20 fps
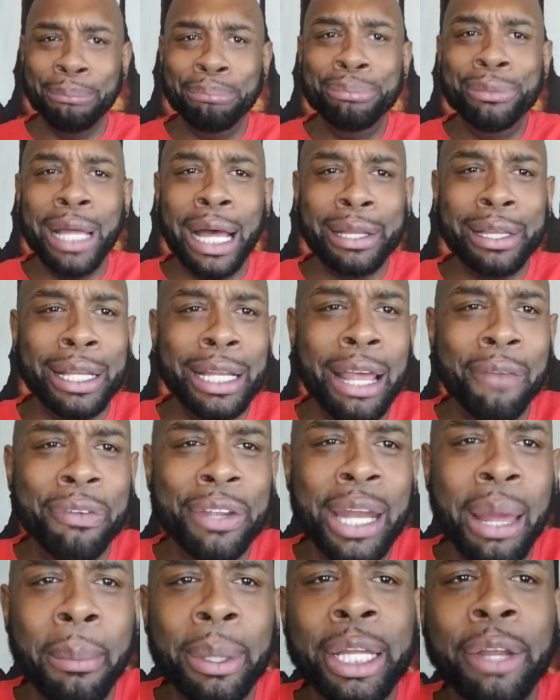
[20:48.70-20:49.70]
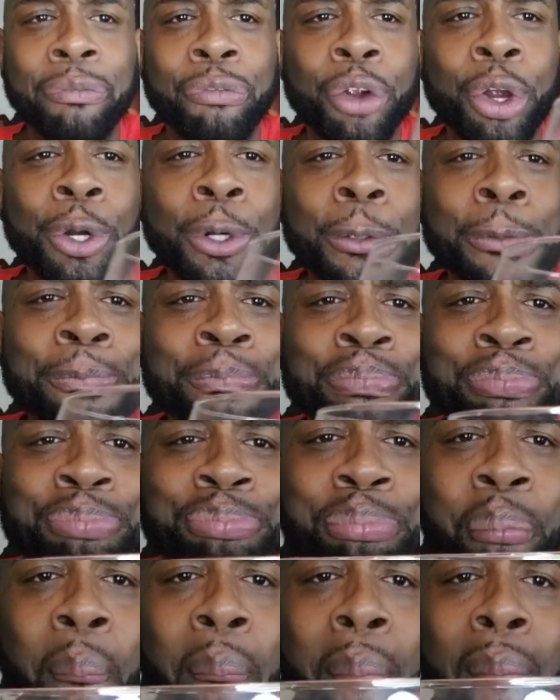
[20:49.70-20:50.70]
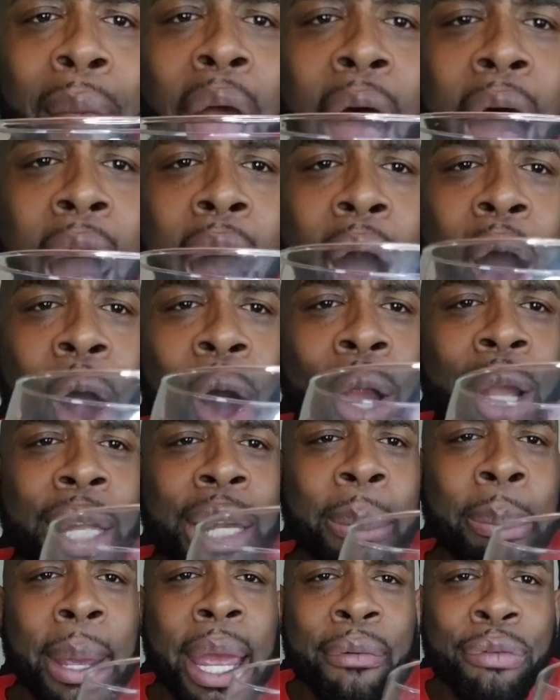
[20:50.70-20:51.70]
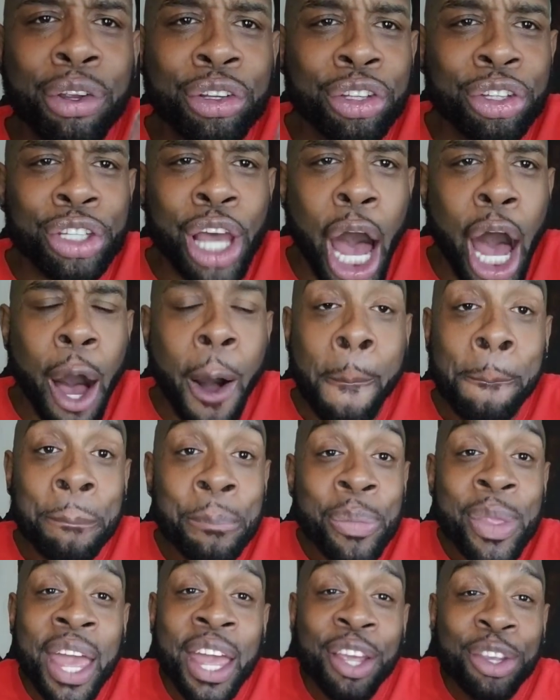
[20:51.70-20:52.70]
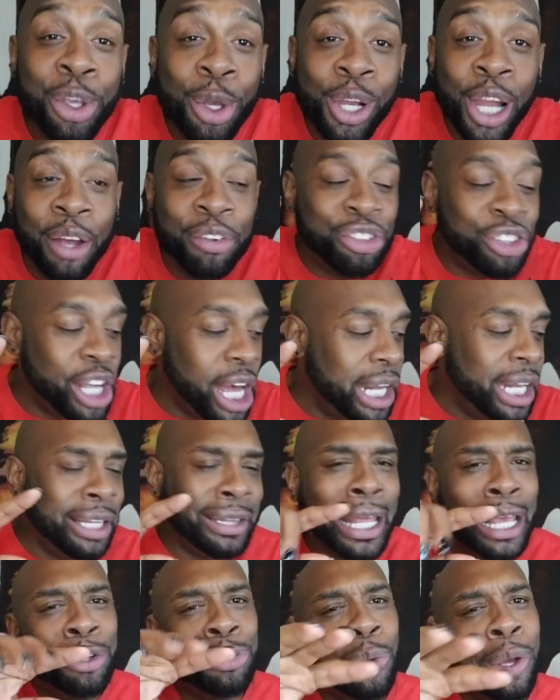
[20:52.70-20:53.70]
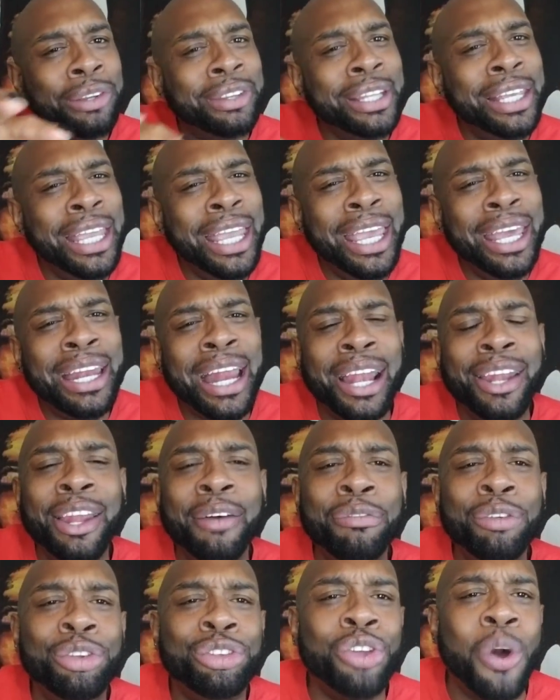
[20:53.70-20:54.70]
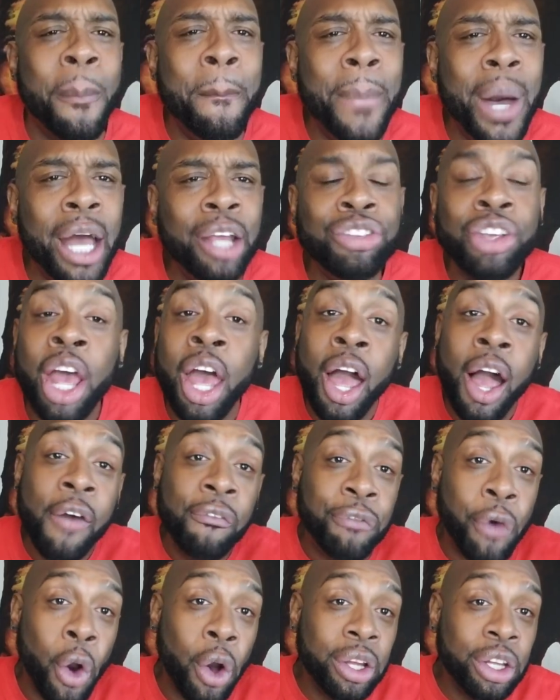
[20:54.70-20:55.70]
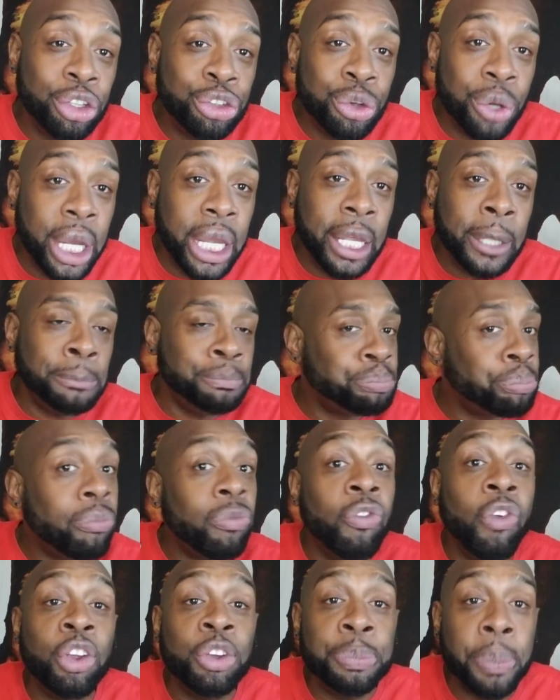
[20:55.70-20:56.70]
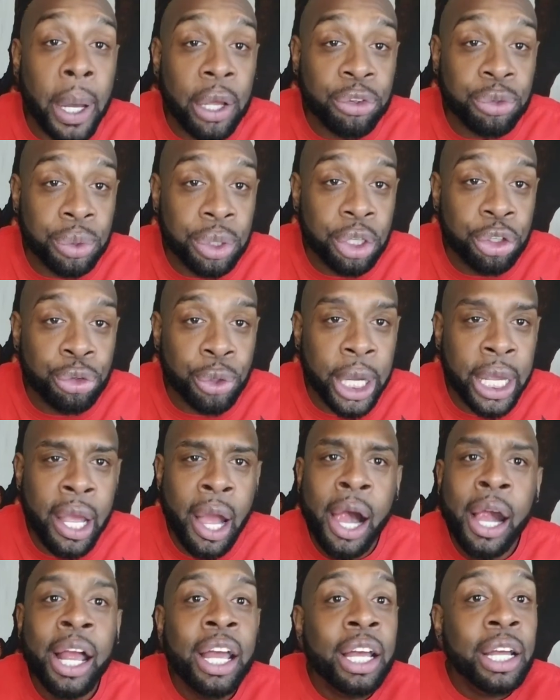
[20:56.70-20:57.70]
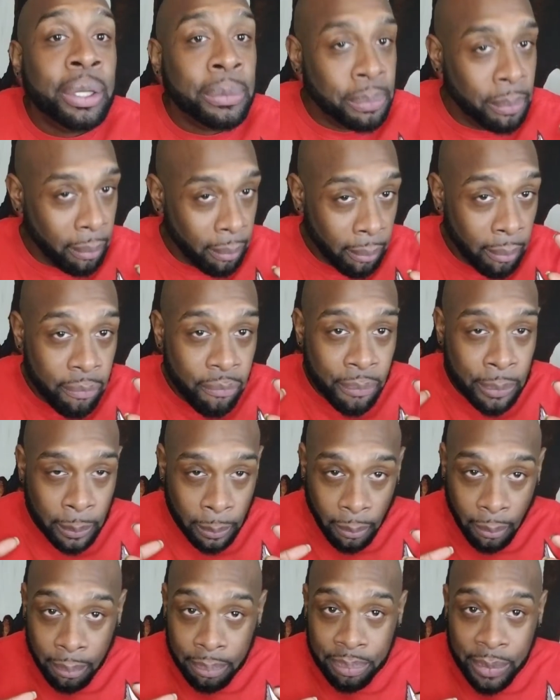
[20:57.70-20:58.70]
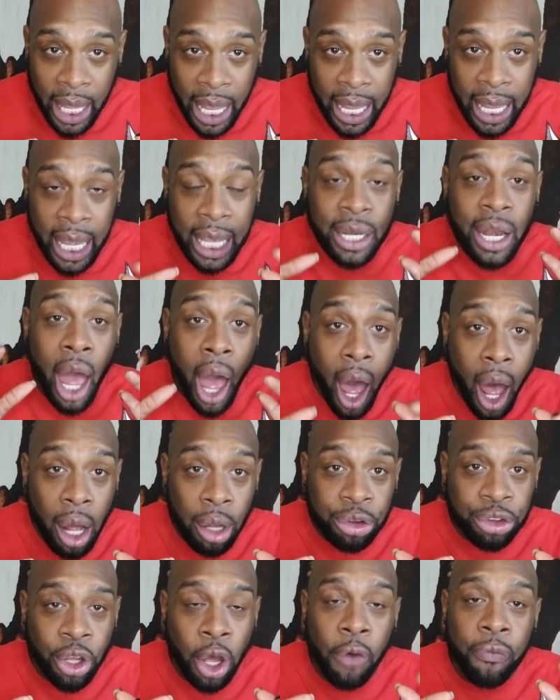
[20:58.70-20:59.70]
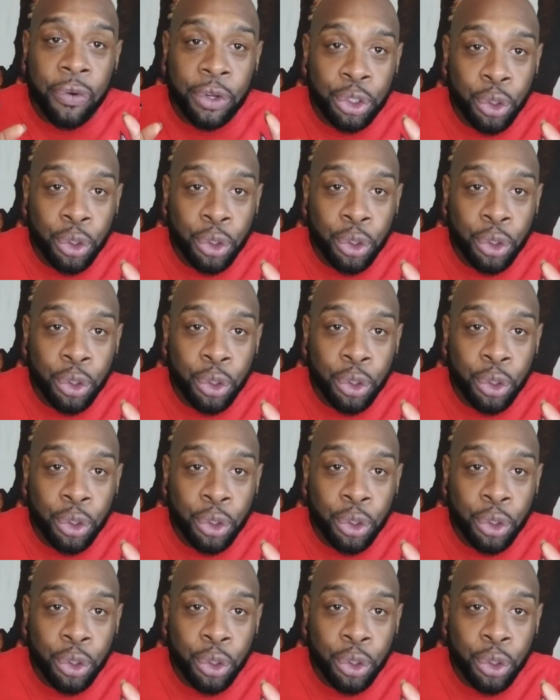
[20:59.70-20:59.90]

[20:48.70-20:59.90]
Nothing left in there but the fruit. All of the beverage is gone. You love Chani. Thanks once again. I love you so much for the drink, for sponsoring the drink, and also for